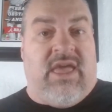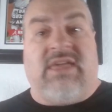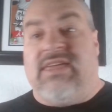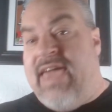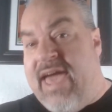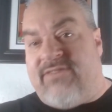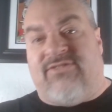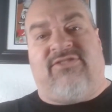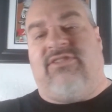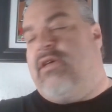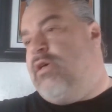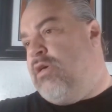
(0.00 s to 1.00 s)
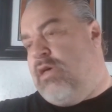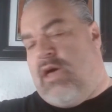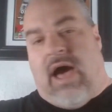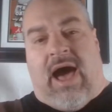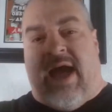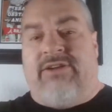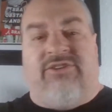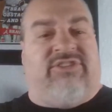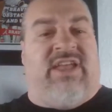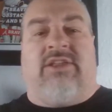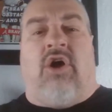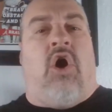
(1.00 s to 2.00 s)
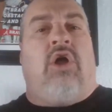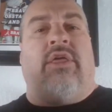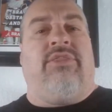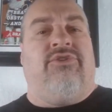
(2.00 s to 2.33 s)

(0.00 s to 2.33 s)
Yes, I understand all of